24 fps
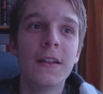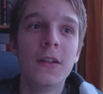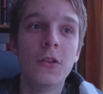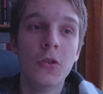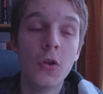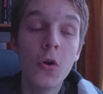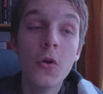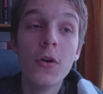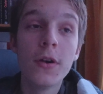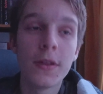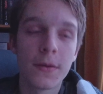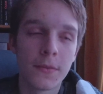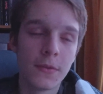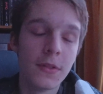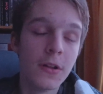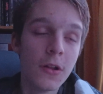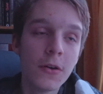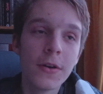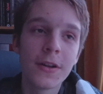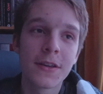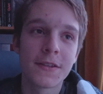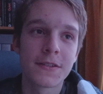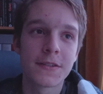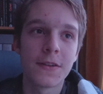
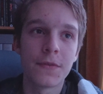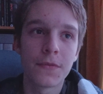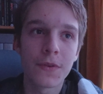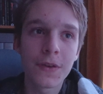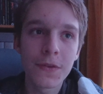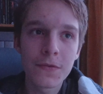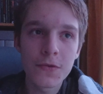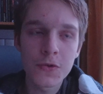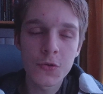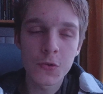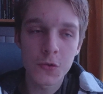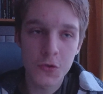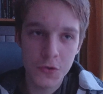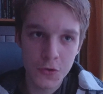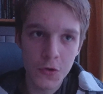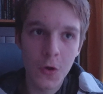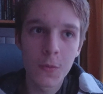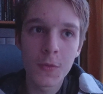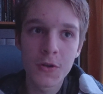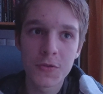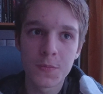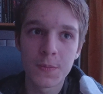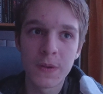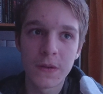learning stuff gives you
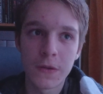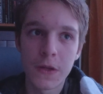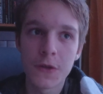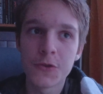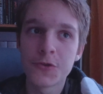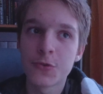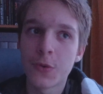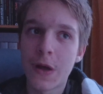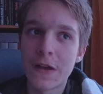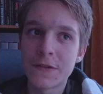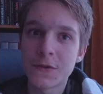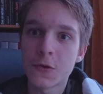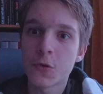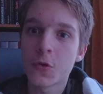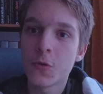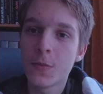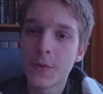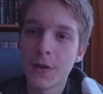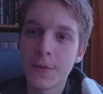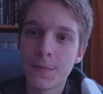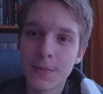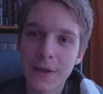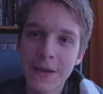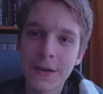so much potential as a
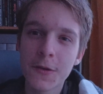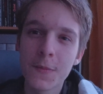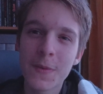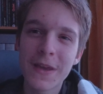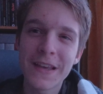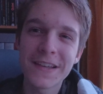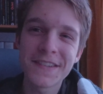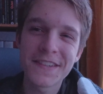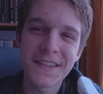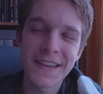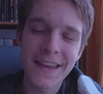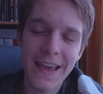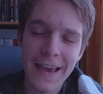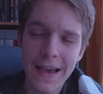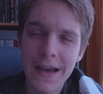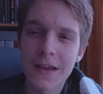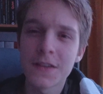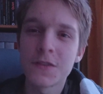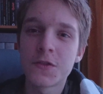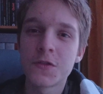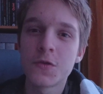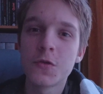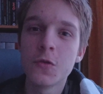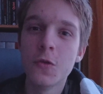human being because it
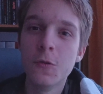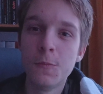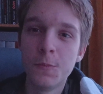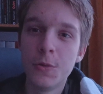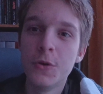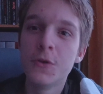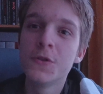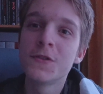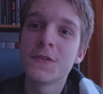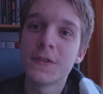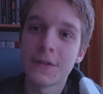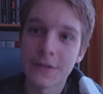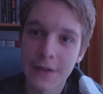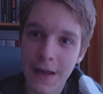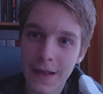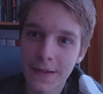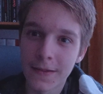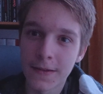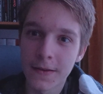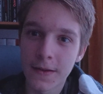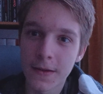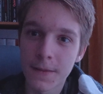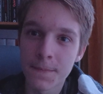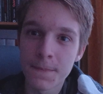adds to your
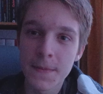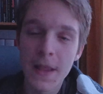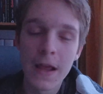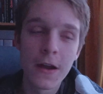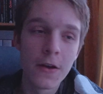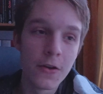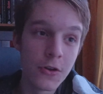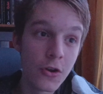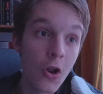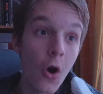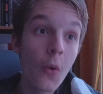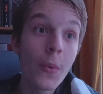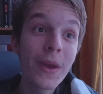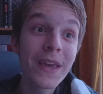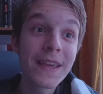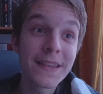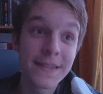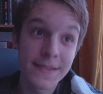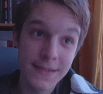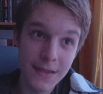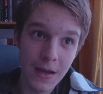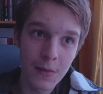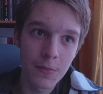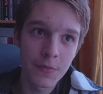personality. Knowing
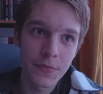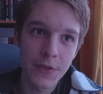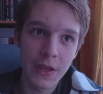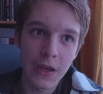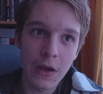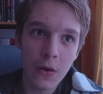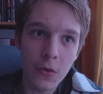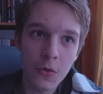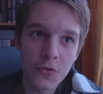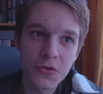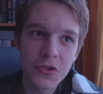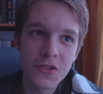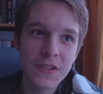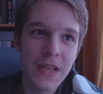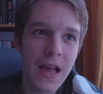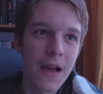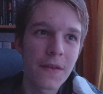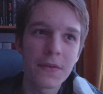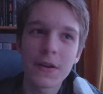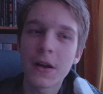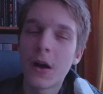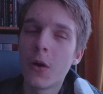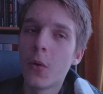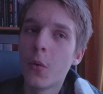something or just
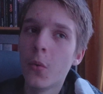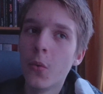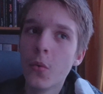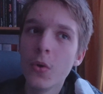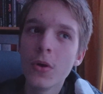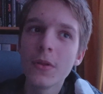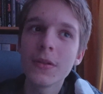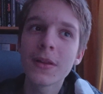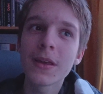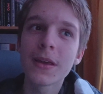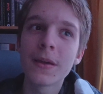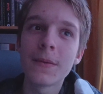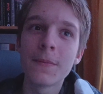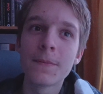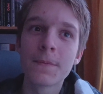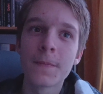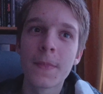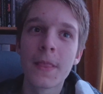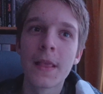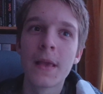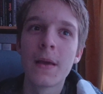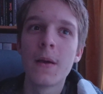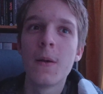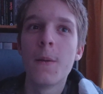having a really
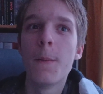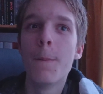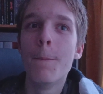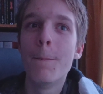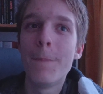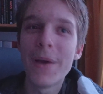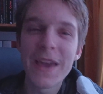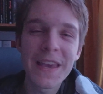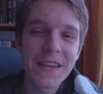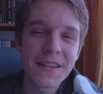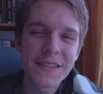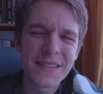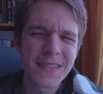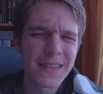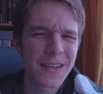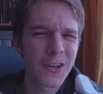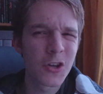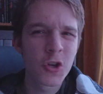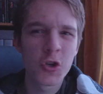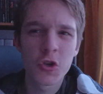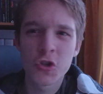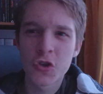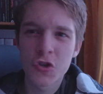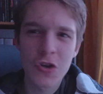basic,
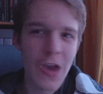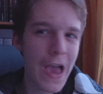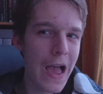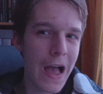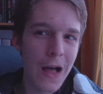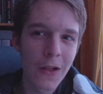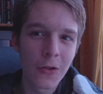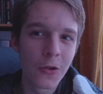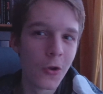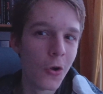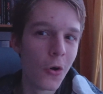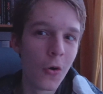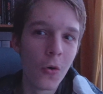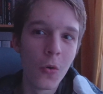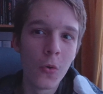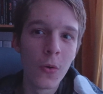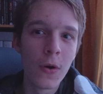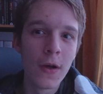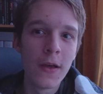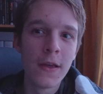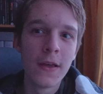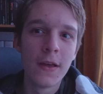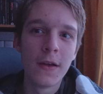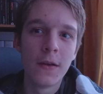shallow
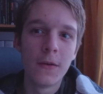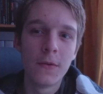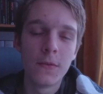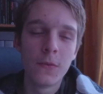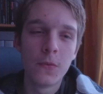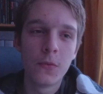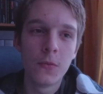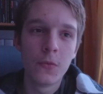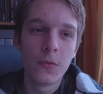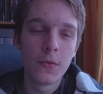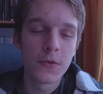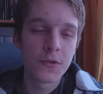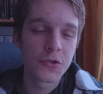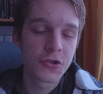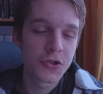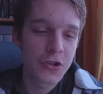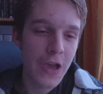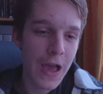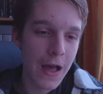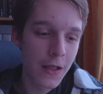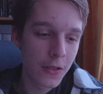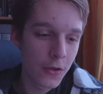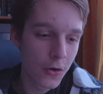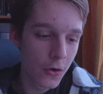
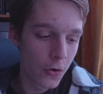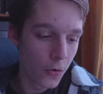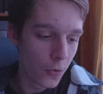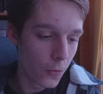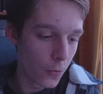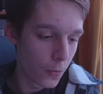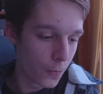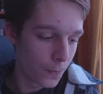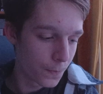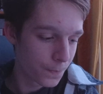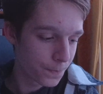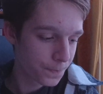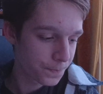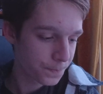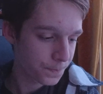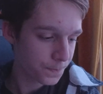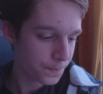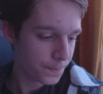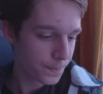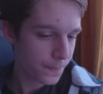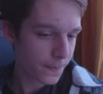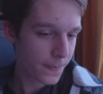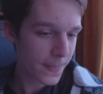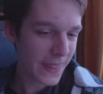
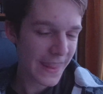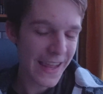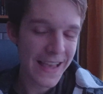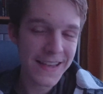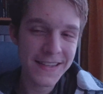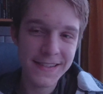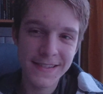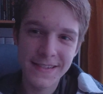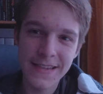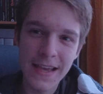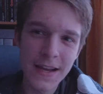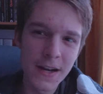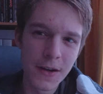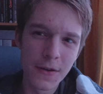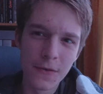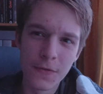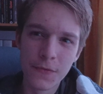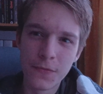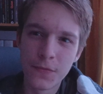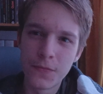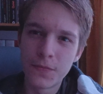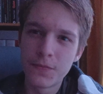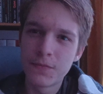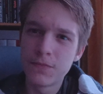set
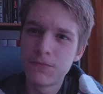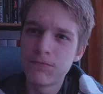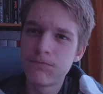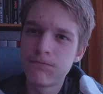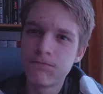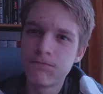of